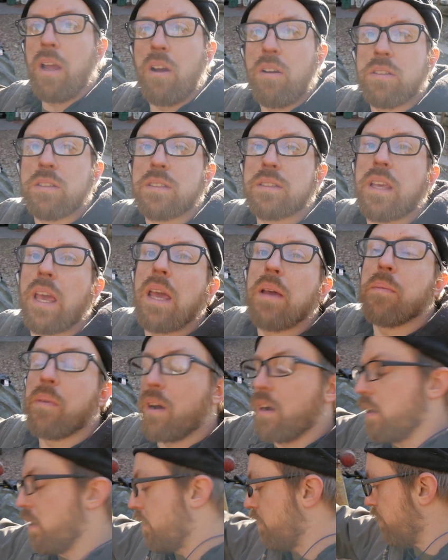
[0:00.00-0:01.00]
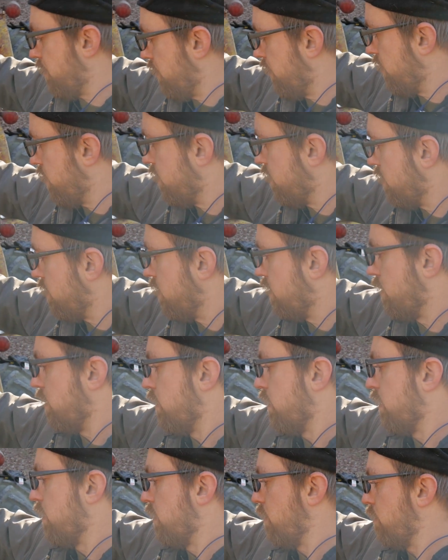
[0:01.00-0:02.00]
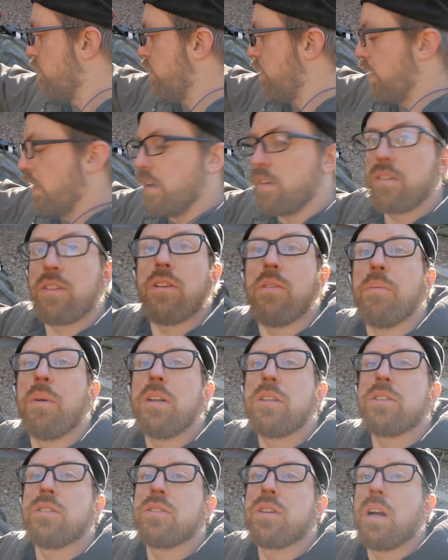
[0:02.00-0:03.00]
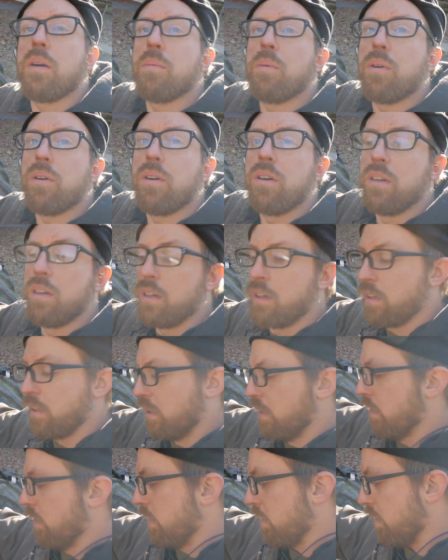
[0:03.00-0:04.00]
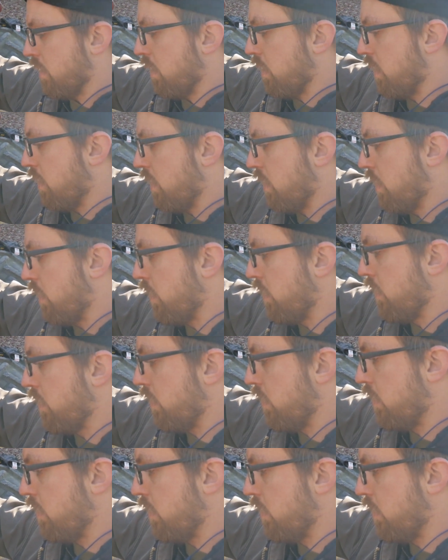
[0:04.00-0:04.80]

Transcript: hoses came off without too much trouble. And